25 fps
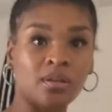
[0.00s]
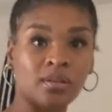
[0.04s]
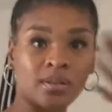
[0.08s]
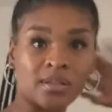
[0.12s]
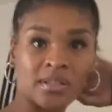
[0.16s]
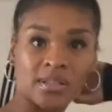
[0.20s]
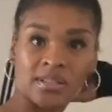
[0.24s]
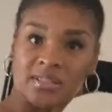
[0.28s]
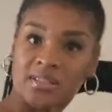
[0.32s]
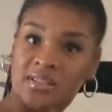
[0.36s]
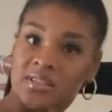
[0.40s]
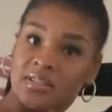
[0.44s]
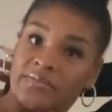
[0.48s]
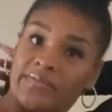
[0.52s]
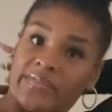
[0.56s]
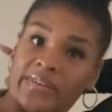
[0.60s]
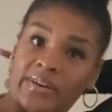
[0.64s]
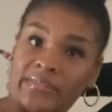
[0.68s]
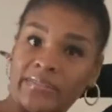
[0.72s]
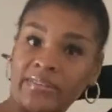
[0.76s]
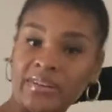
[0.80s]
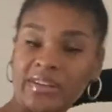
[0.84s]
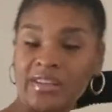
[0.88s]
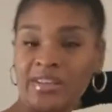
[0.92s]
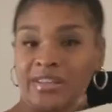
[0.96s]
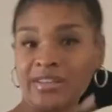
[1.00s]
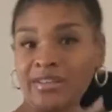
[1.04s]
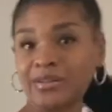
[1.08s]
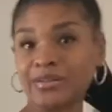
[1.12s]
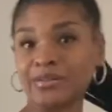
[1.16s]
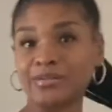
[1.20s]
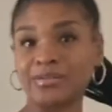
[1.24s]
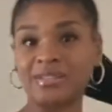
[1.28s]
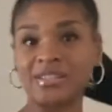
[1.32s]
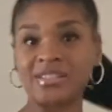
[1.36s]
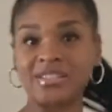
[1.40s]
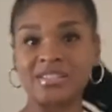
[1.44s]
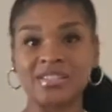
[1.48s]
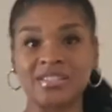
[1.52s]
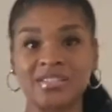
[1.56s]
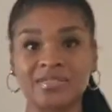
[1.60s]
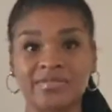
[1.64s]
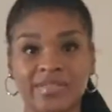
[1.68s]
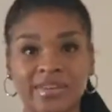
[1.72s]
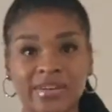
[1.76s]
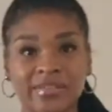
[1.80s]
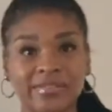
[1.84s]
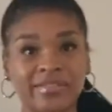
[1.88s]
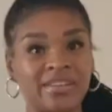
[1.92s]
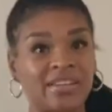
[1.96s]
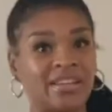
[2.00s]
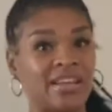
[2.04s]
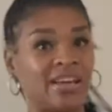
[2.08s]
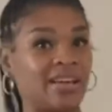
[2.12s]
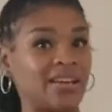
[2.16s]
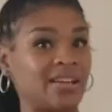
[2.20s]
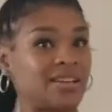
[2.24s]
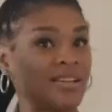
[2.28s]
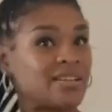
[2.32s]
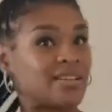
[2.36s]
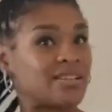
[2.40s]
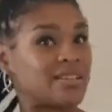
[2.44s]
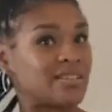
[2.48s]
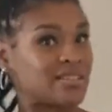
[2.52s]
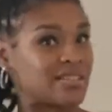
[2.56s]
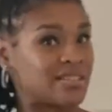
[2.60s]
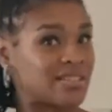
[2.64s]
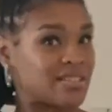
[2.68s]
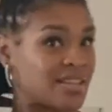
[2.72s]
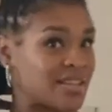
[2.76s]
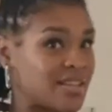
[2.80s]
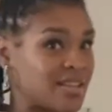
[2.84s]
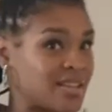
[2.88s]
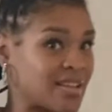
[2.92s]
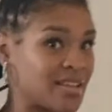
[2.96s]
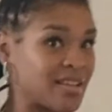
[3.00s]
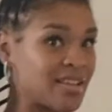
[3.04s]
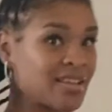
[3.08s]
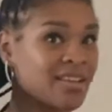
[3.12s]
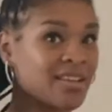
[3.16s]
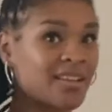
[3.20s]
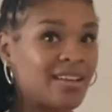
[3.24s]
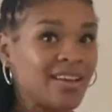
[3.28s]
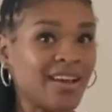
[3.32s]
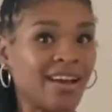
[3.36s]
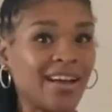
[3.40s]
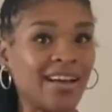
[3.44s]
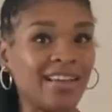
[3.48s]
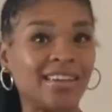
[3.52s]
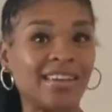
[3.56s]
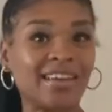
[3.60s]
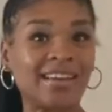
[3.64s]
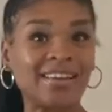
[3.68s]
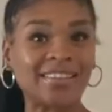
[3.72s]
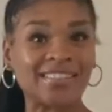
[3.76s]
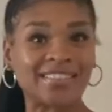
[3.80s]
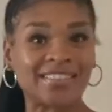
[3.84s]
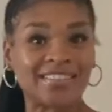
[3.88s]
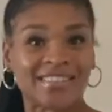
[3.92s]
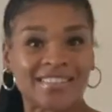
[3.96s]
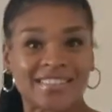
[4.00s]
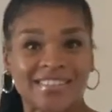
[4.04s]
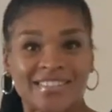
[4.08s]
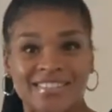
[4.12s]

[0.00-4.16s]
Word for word: This is very cute. This is very nice. I like this.